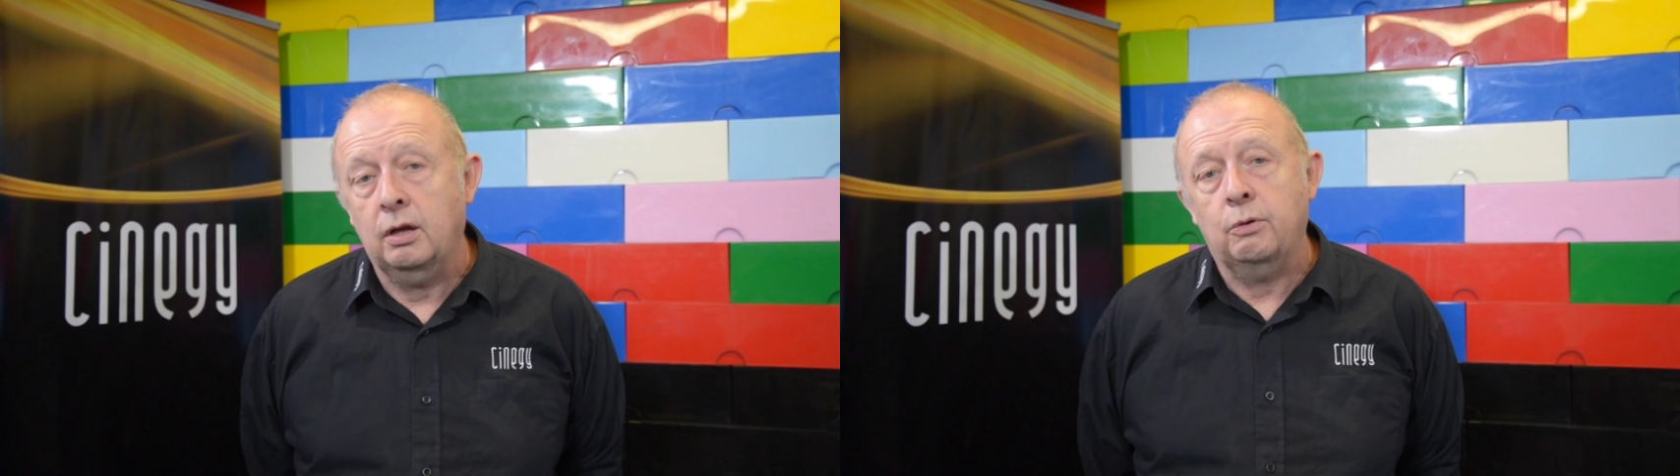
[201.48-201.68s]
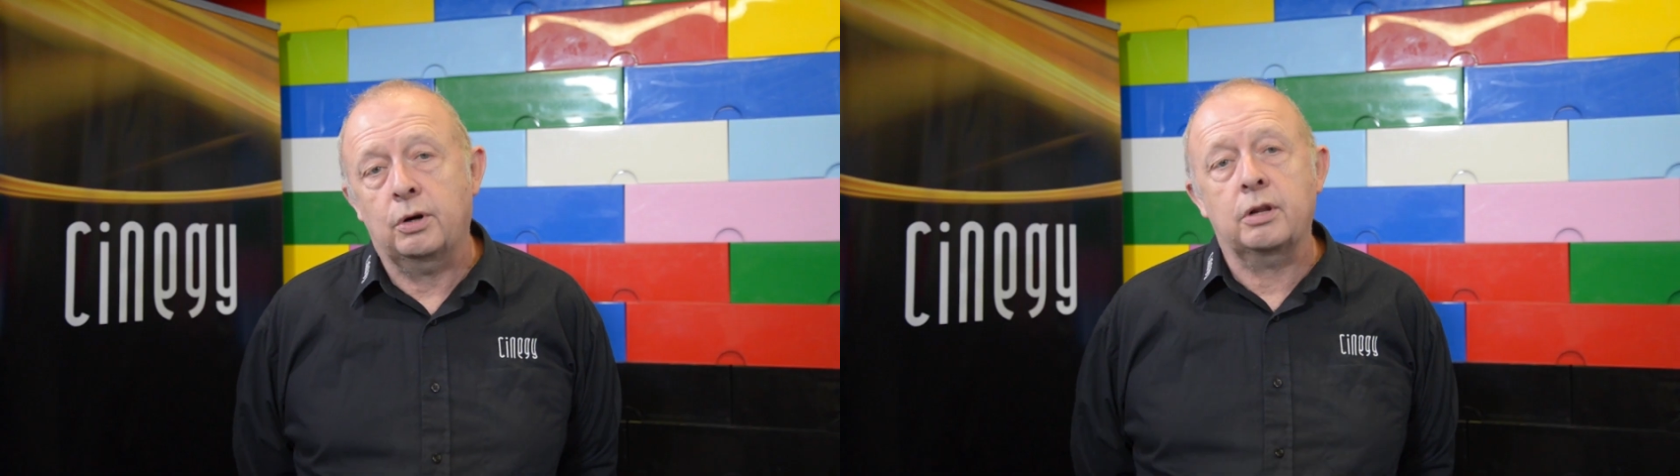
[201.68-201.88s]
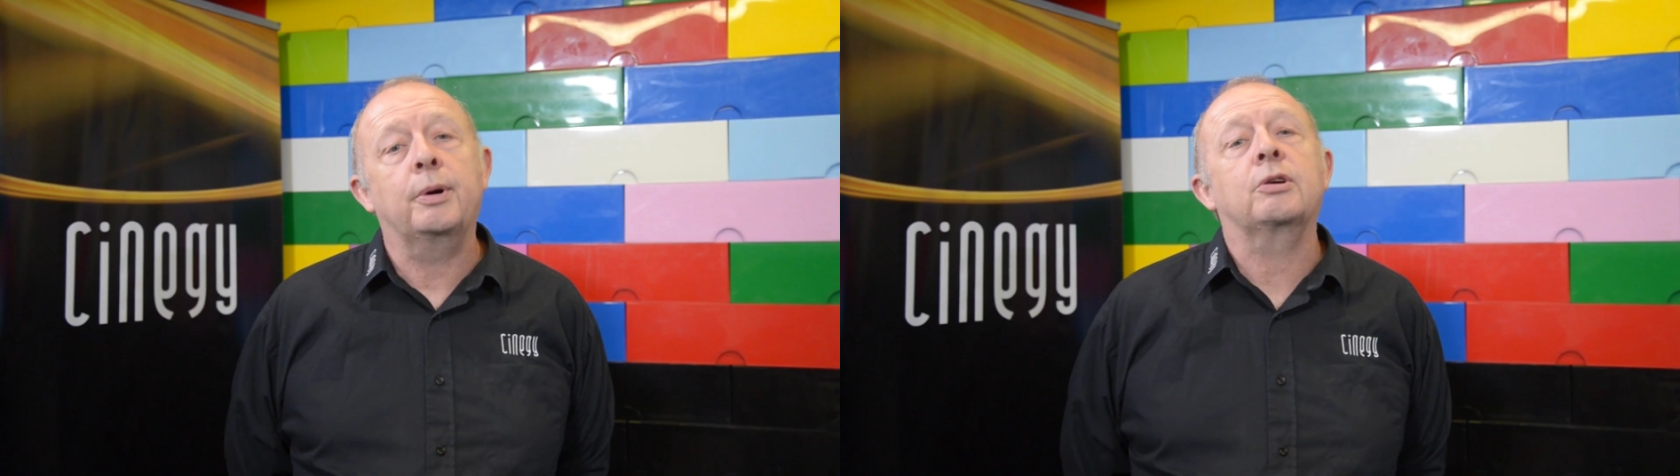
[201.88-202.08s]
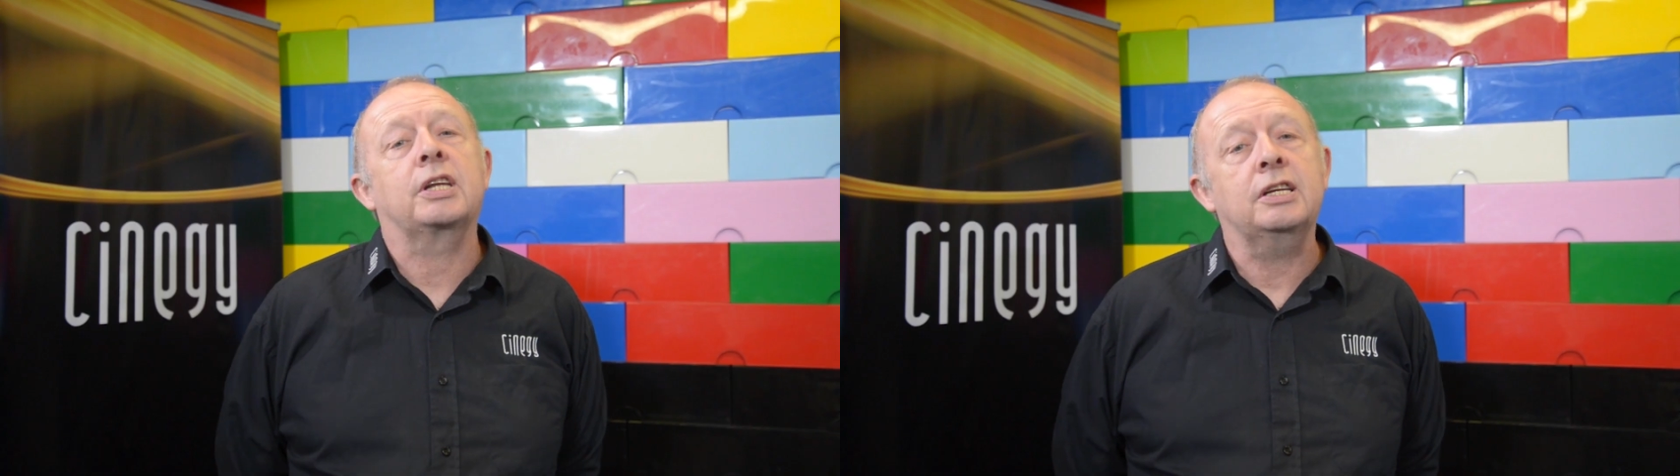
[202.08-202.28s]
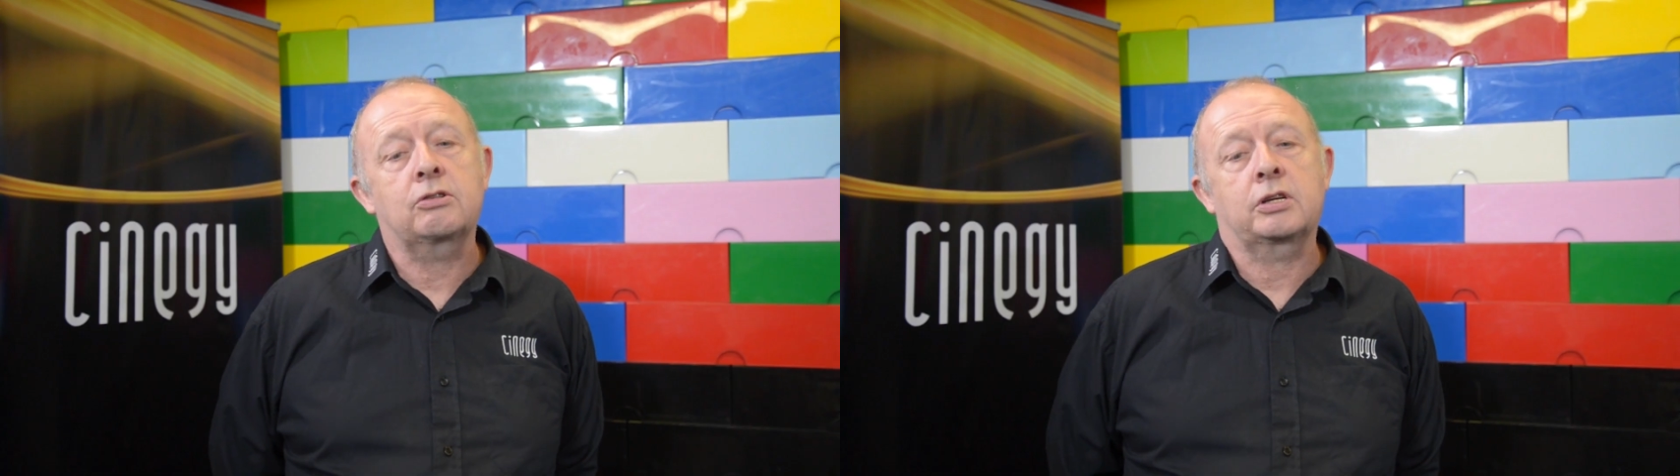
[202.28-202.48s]
One of the most
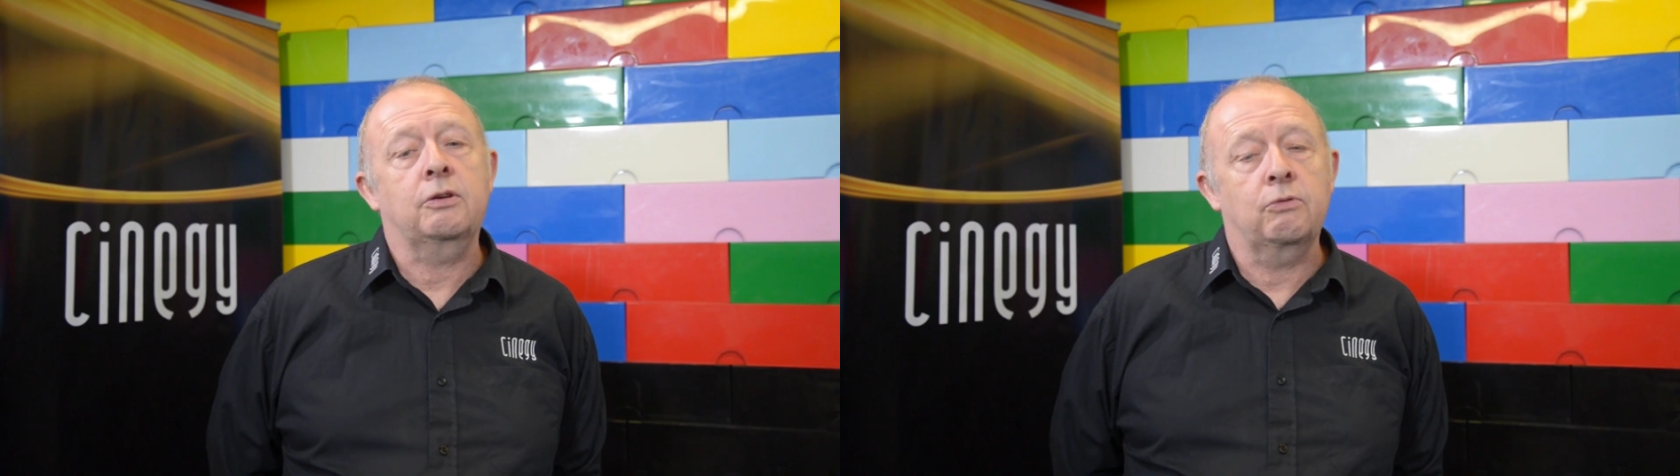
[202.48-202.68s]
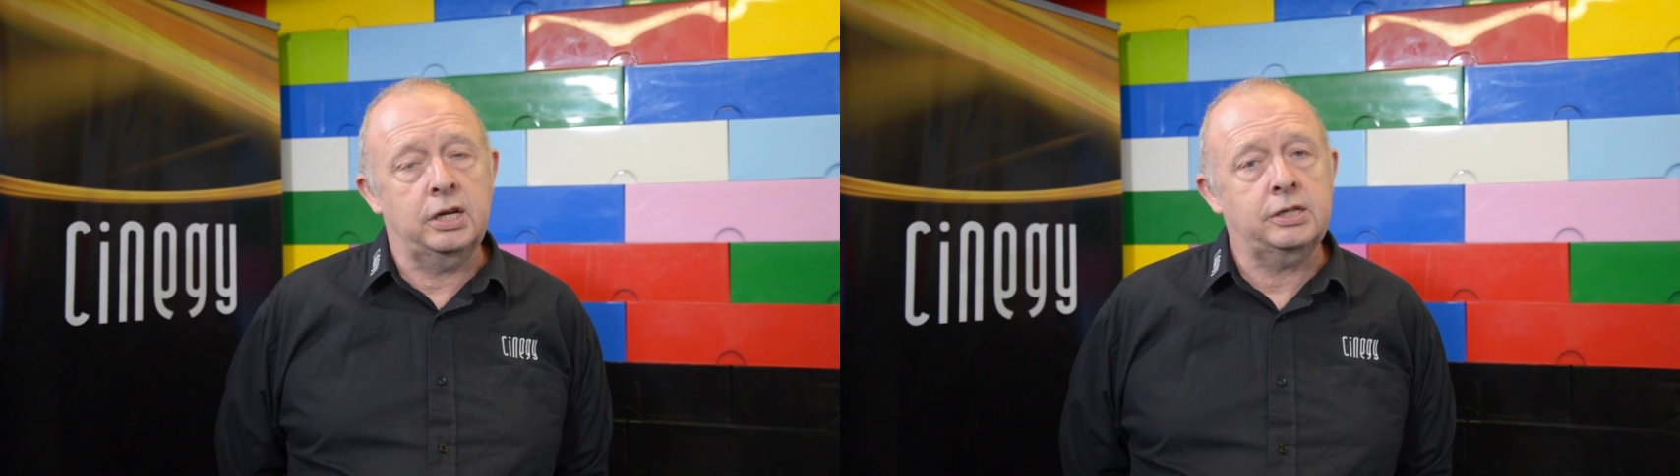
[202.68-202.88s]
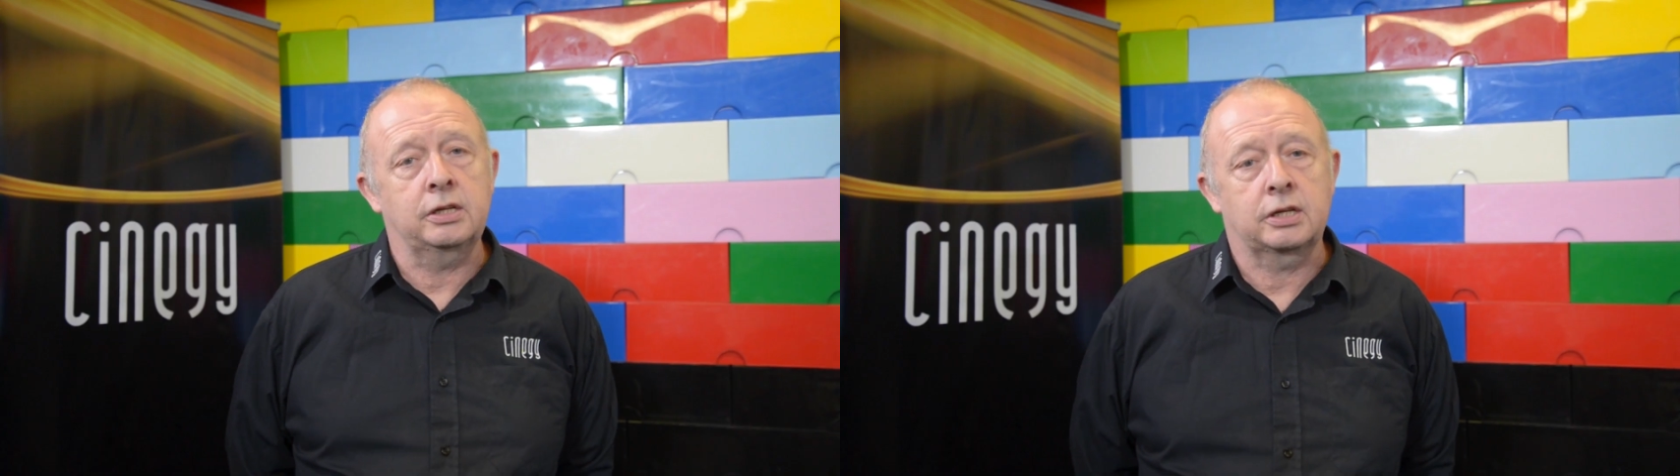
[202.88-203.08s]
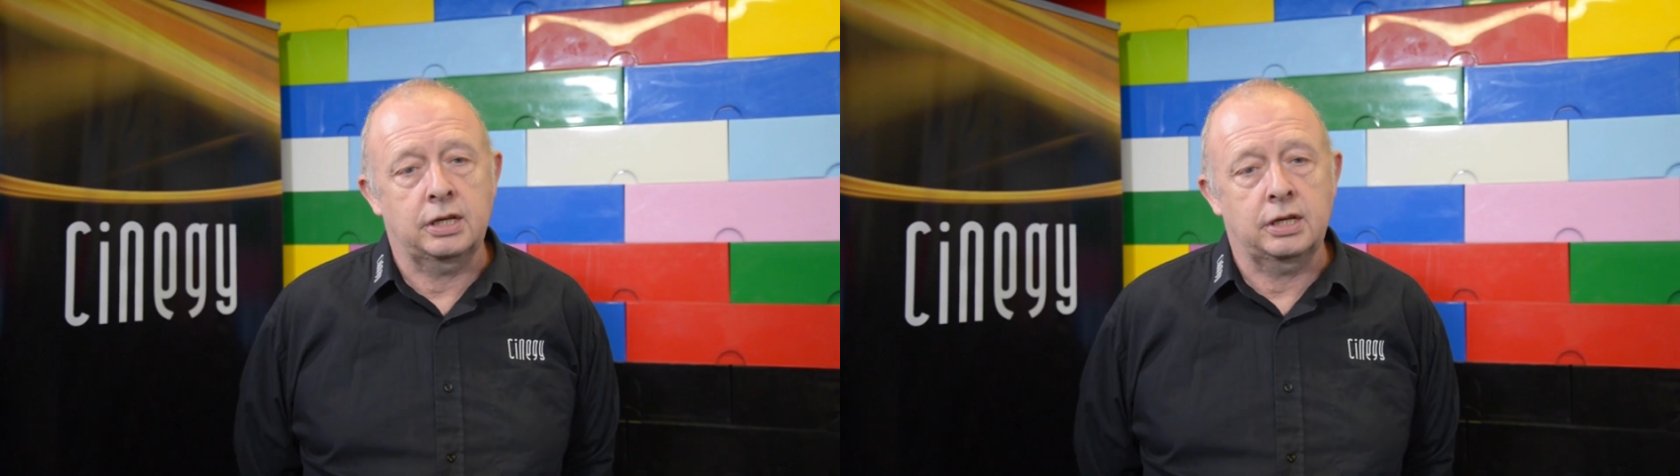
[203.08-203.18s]
interesting recent